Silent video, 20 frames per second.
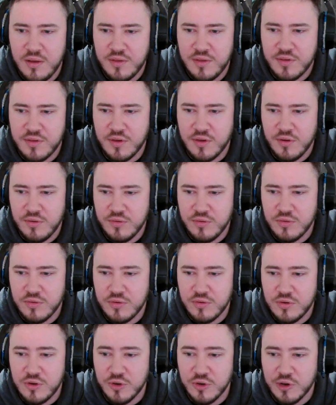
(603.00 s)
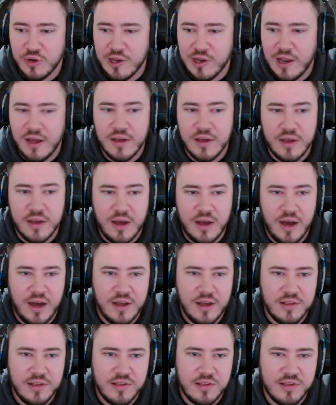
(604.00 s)
So good luck
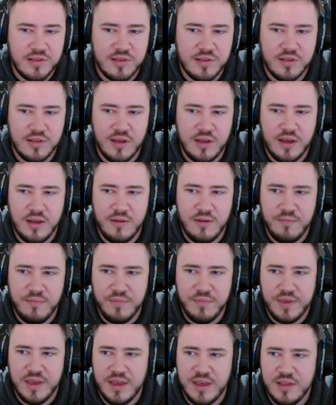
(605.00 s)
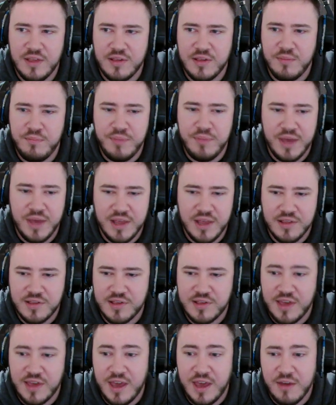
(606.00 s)
us. It is a bit
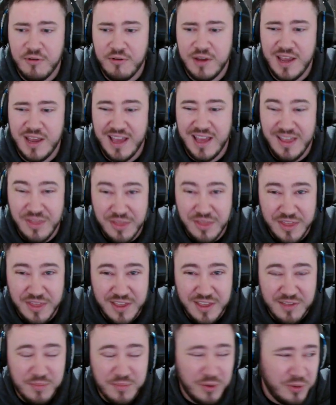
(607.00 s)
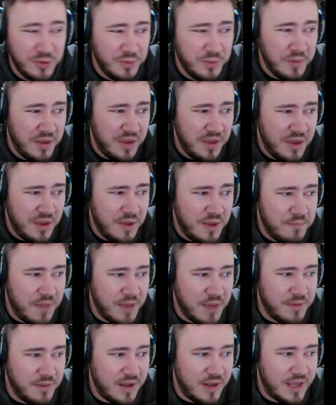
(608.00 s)
scary in this pool.
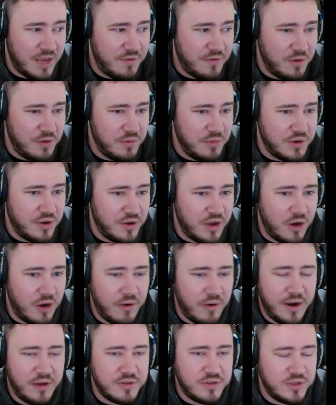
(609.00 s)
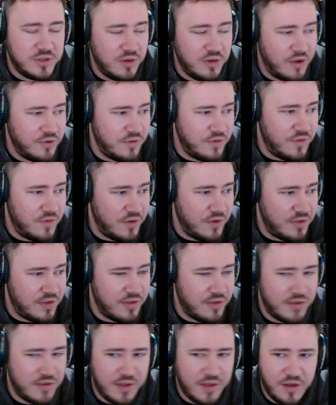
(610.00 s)
Maybe like if we were doing our NL 200 VODs
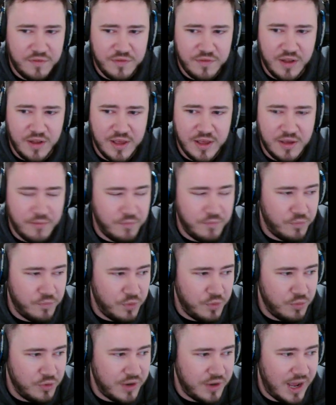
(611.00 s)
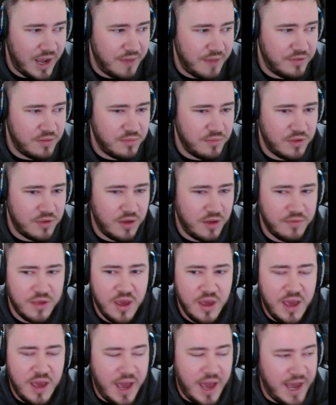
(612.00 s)
and stuff, like we would have some shoves.
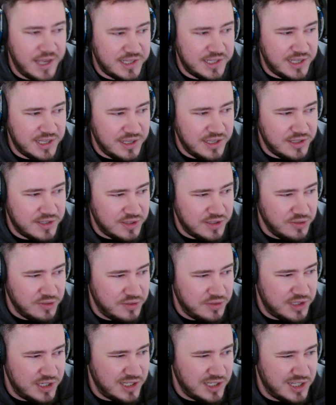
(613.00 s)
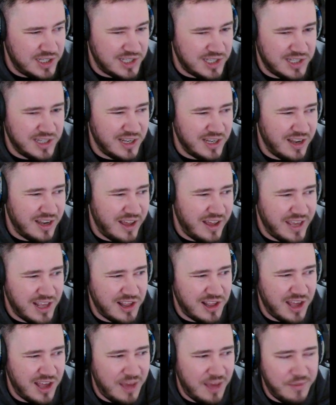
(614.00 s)
Ace King suited doesn't like
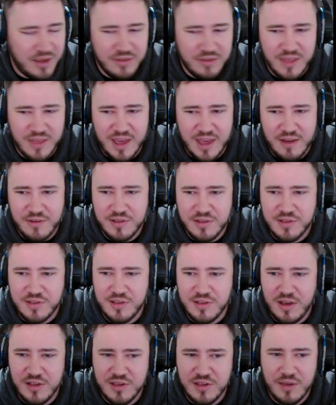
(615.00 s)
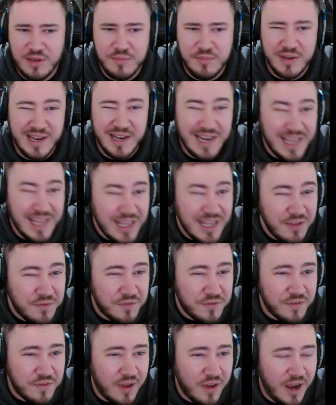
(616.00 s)
jamming there as such, I
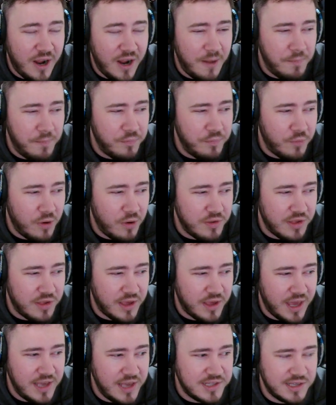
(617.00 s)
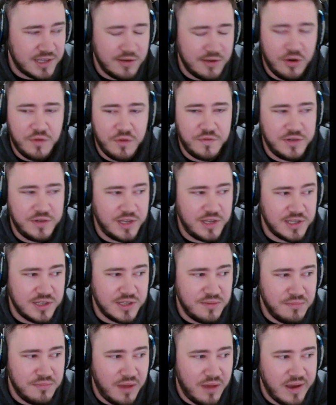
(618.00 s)
believe. Whereas like Ace King off
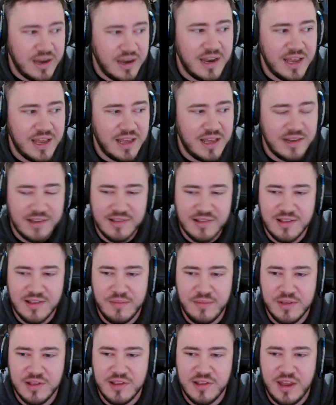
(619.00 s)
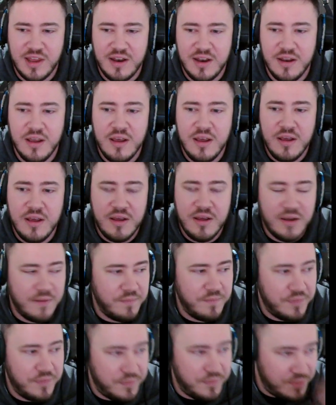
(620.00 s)
doesn't mind it to some extent
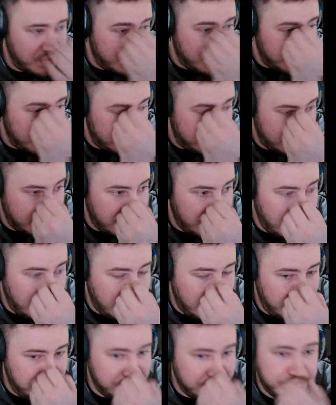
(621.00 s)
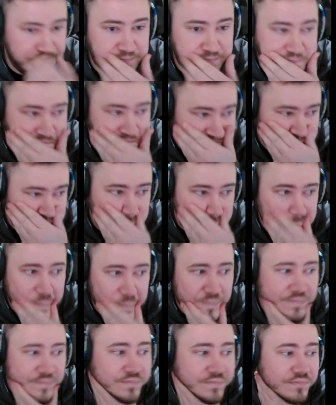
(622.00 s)
because
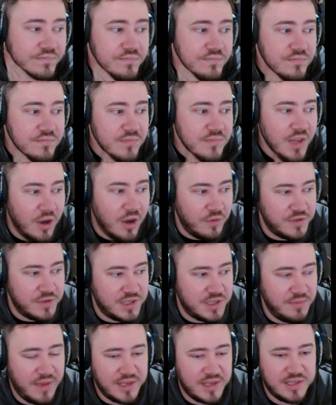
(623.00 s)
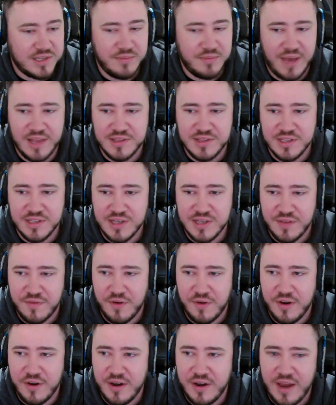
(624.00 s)
it obviously makes some hands
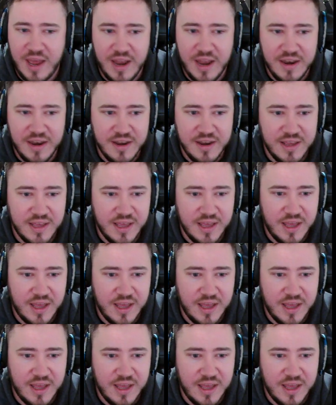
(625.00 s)
indifferent and it